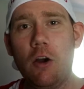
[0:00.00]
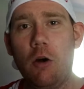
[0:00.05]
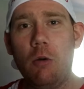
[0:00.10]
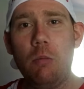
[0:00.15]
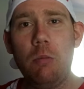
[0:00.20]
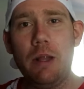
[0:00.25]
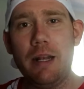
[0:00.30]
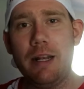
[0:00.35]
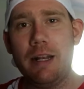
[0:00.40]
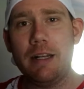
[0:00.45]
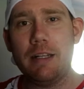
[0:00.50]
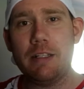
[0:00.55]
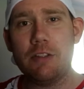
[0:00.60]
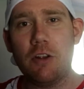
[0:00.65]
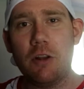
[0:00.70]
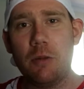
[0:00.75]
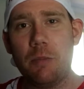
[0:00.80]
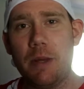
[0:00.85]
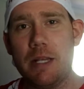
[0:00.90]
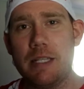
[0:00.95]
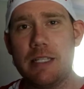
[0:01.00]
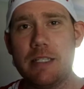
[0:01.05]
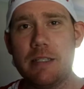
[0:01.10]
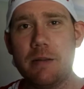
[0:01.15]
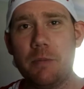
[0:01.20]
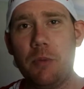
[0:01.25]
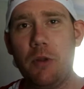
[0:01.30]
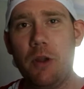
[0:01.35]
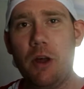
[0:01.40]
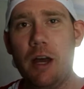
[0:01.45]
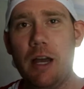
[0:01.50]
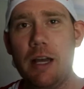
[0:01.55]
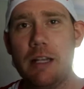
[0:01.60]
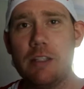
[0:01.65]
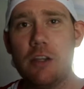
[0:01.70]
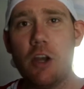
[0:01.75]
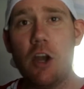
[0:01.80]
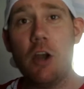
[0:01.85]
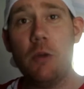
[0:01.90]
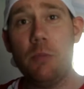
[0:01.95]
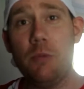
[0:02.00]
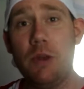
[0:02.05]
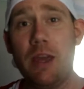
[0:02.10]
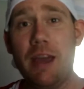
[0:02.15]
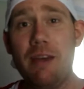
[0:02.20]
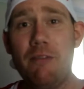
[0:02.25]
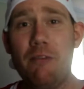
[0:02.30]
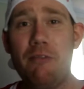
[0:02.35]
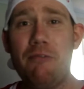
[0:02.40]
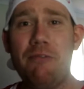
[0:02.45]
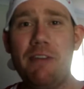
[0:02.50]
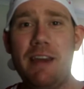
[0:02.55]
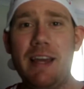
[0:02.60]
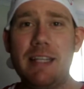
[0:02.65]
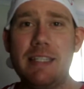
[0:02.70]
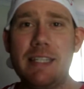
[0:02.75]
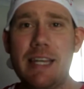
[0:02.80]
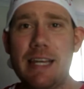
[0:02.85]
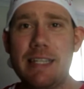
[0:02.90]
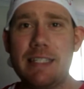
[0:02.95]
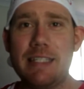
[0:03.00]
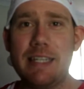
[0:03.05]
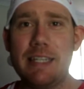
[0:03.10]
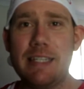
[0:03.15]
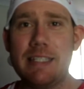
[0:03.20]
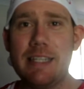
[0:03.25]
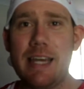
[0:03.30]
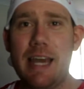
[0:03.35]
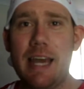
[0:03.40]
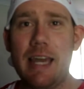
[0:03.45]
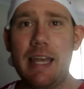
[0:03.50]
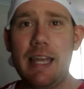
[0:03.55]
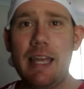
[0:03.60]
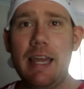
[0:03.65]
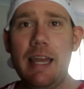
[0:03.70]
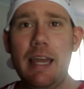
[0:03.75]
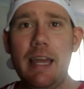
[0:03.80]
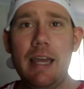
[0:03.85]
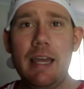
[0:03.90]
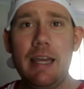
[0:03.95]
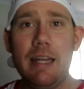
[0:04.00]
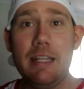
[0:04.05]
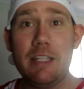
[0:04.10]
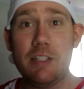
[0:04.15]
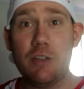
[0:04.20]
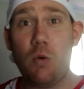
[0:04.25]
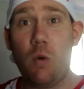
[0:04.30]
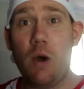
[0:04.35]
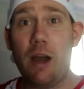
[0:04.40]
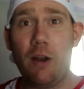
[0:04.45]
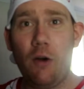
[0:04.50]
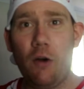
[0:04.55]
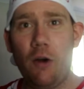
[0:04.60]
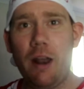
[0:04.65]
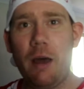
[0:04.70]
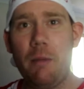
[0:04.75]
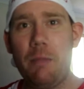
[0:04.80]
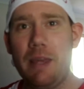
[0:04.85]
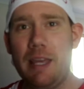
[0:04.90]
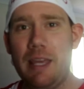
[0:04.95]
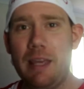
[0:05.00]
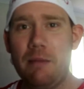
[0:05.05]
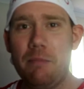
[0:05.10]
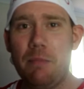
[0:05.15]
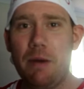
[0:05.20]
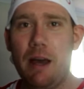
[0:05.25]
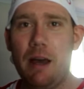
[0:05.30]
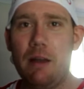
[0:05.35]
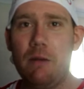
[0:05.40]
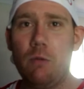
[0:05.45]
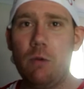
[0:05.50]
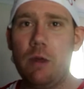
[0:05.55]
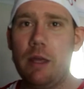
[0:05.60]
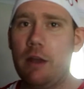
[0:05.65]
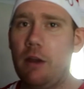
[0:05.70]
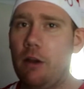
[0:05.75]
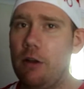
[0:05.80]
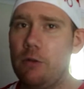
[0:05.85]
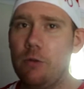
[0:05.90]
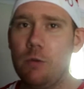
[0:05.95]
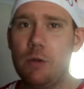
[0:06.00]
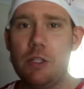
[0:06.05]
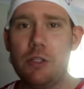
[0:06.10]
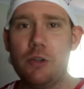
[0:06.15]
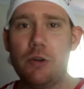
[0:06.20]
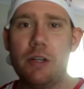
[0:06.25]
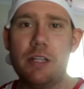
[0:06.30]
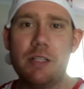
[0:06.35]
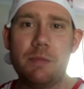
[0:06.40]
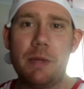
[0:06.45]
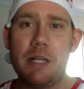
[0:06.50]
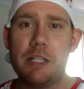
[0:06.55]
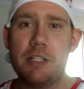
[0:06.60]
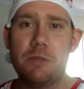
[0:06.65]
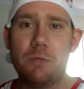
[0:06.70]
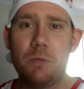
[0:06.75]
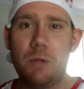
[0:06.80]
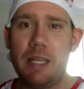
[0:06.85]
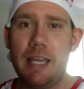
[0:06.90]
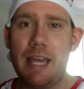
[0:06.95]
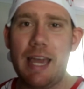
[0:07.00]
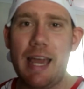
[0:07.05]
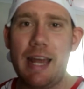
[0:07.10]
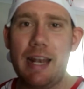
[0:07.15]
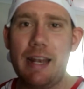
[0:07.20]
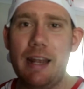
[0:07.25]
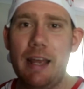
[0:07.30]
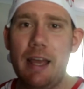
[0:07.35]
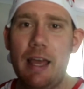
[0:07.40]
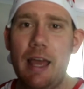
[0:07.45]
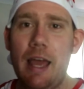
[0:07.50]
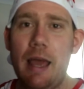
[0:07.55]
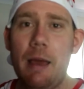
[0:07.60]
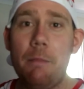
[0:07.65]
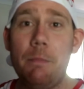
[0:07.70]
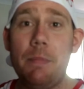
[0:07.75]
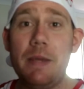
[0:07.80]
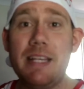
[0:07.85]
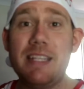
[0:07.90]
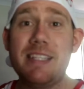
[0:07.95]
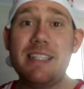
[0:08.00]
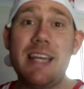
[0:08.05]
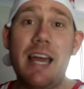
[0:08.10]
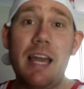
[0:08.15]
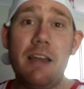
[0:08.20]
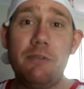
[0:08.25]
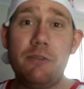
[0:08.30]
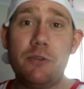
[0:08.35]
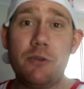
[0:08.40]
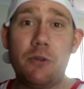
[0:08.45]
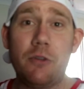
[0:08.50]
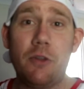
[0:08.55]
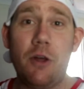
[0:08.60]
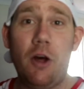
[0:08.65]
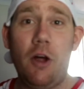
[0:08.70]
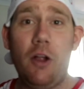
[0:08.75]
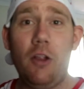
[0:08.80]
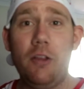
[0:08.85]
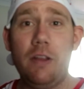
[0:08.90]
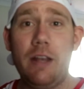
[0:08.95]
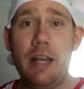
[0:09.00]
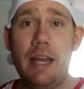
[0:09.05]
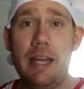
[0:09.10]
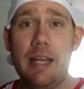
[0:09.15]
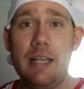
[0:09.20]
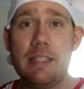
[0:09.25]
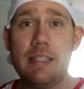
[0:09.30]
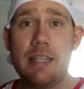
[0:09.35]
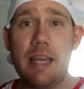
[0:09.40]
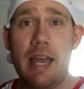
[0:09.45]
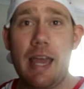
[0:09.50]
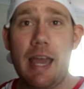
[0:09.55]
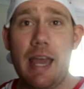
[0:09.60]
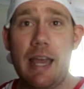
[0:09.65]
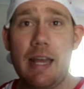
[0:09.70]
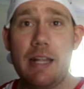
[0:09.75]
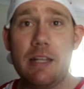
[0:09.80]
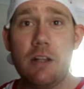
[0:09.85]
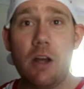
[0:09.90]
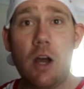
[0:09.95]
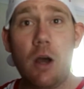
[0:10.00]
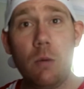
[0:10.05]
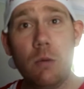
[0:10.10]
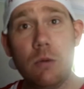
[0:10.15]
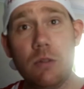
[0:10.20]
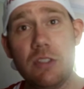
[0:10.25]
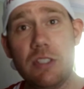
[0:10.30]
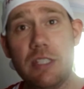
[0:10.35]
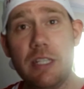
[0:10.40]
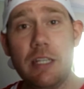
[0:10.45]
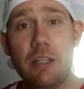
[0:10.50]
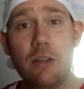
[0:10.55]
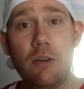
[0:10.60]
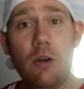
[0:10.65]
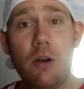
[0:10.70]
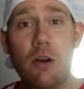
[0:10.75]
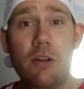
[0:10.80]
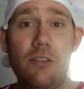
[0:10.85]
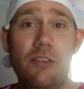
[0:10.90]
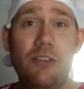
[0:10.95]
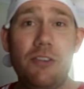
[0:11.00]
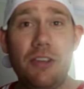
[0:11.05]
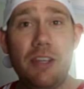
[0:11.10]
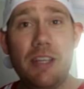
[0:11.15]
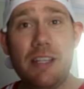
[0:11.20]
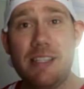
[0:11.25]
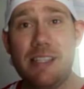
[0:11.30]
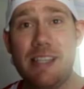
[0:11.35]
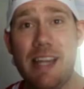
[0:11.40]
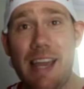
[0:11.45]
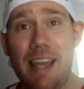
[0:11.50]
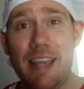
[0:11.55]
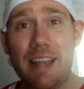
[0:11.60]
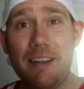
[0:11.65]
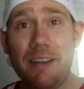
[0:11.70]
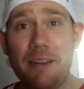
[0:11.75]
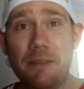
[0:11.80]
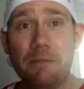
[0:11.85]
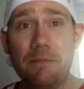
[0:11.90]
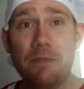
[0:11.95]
Cold Blooded Exotic Pets and Supplies. I hope you have a fantastic day. It is quite hot up here, but we are going to enjoy it as much as we can. Be safe during the holidays, and I will see you on New Year's Day.